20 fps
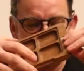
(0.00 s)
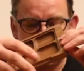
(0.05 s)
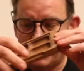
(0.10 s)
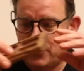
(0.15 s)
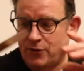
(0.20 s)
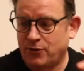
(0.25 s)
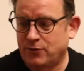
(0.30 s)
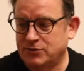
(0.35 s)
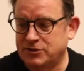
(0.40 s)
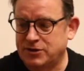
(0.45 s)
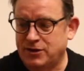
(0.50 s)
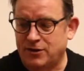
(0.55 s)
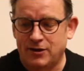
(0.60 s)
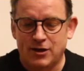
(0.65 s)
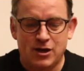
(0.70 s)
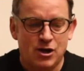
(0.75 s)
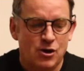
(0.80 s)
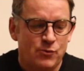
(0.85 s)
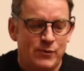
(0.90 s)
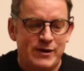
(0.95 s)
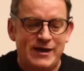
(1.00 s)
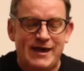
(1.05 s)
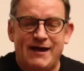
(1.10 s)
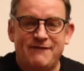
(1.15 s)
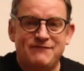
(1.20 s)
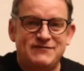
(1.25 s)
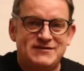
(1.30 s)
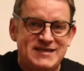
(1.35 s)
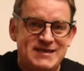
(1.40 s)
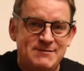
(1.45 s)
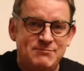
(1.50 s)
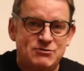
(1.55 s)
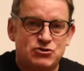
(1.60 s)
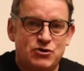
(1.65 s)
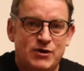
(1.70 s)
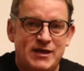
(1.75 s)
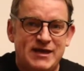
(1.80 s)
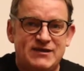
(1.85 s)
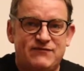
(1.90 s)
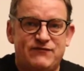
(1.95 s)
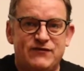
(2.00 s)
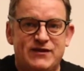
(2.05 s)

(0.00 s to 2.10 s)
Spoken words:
holder. We have deep trays for